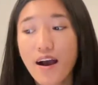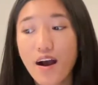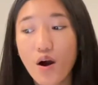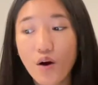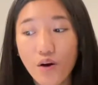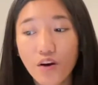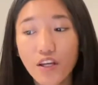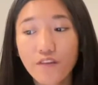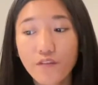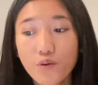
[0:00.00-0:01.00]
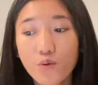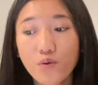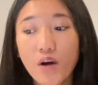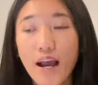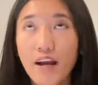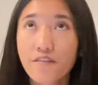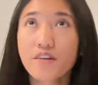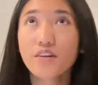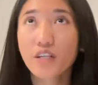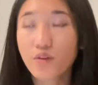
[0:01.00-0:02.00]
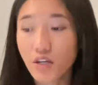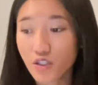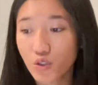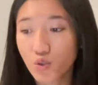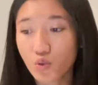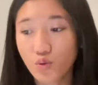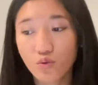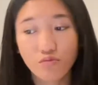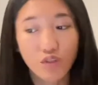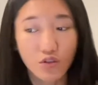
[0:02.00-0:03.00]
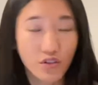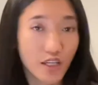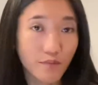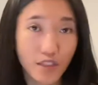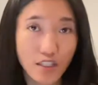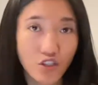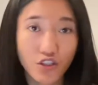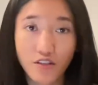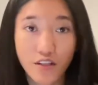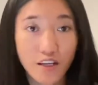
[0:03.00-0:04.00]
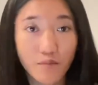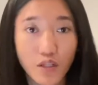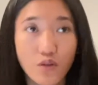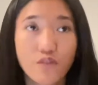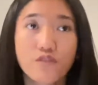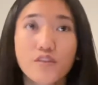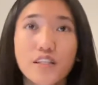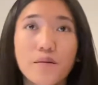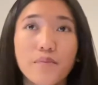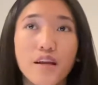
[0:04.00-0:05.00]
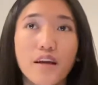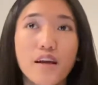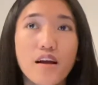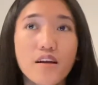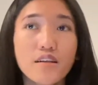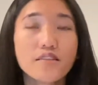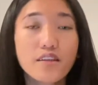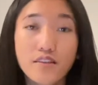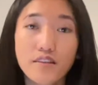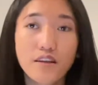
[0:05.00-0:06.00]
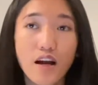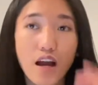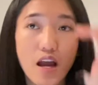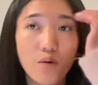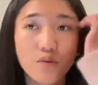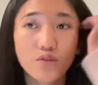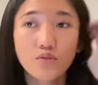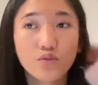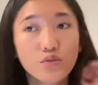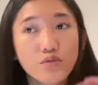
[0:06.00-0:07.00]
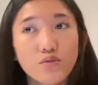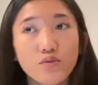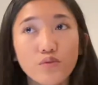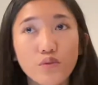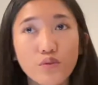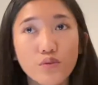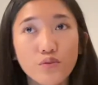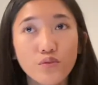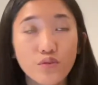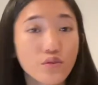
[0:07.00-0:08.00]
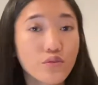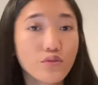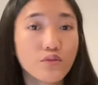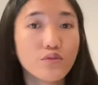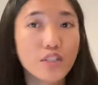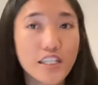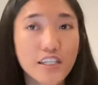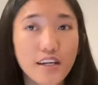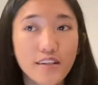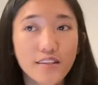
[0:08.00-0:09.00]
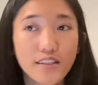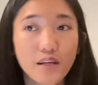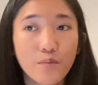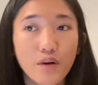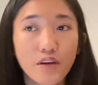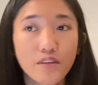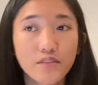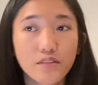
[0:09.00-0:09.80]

Or if you have a request to know something, just let me know. For example, like, Jessica, I want you to do the challenge about